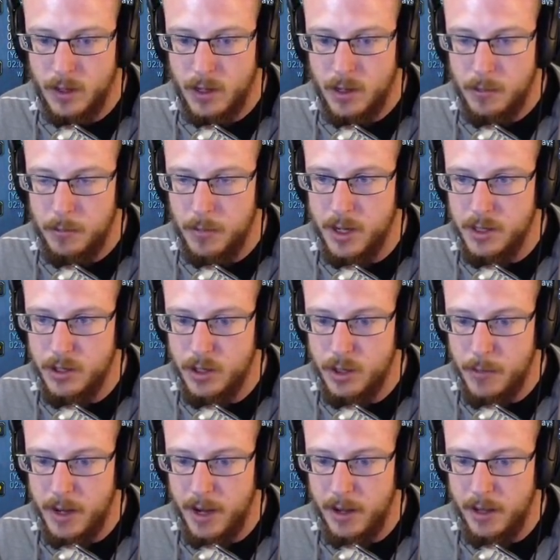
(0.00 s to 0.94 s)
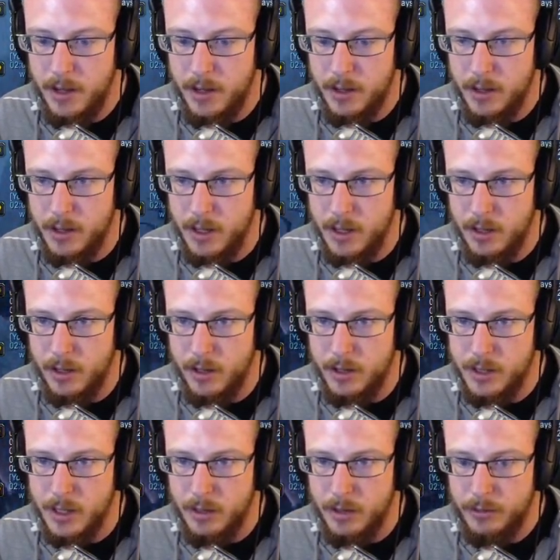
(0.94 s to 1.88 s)
Because you're a pally and you can heal
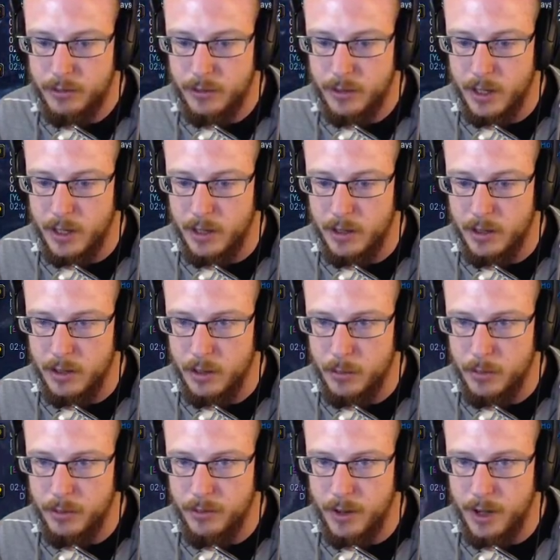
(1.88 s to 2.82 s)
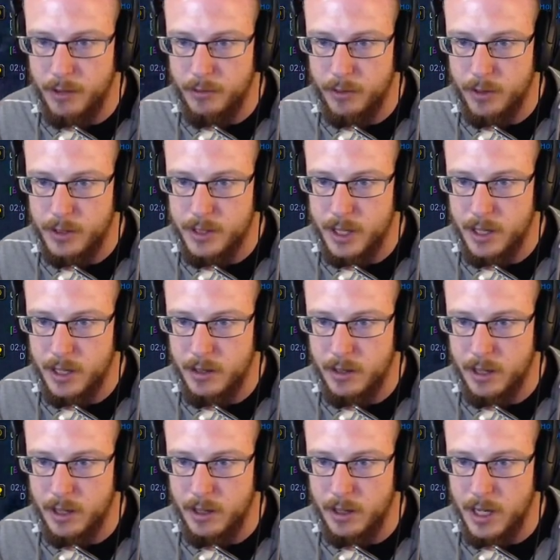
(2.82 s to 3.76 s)
yourself, and you'll be fine for a second,
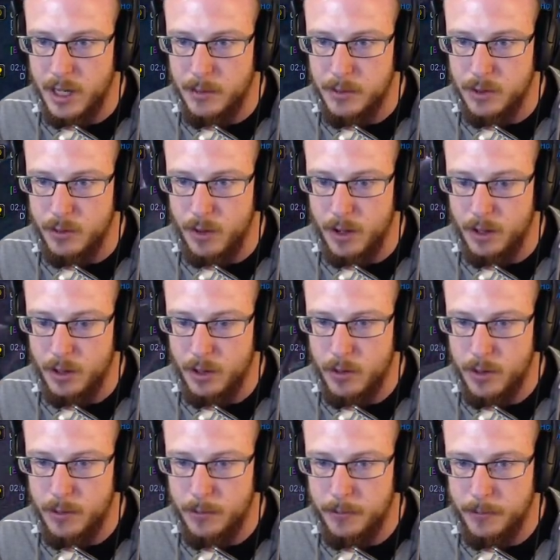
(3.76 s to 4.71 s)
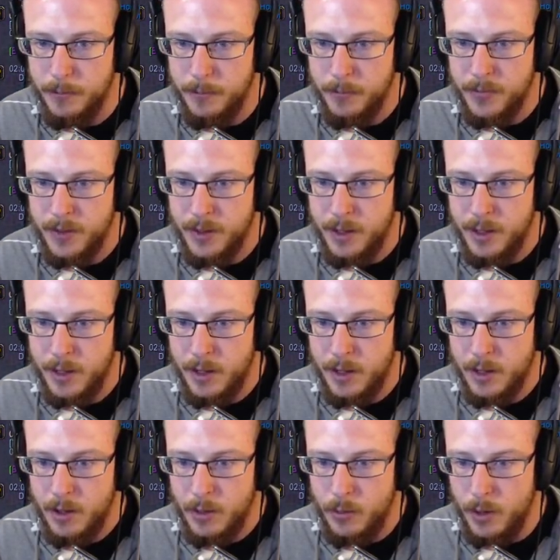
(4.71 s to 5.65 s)
and it keeps the run going.
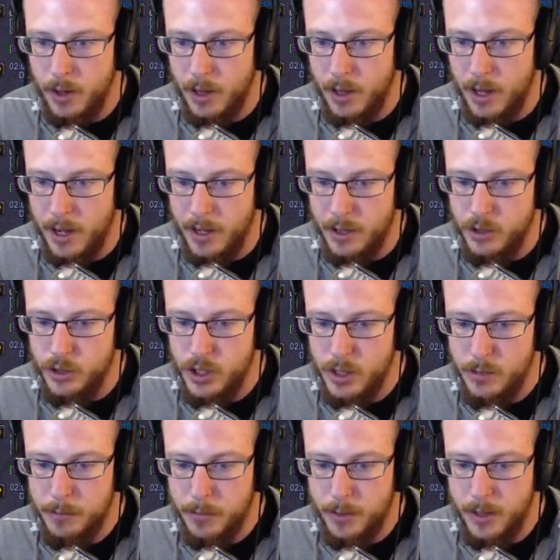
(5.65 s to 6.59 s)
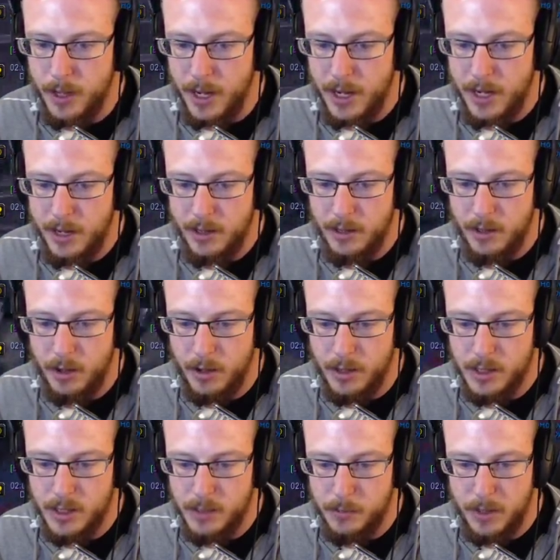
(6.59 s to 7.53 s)
While I jump and
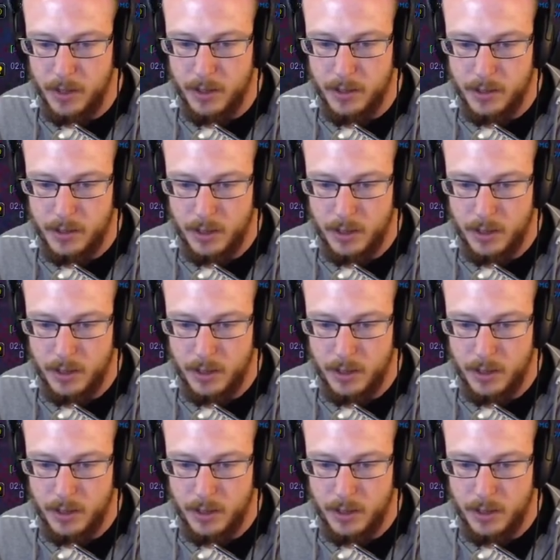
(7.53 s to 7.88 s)
Guardian Spirit.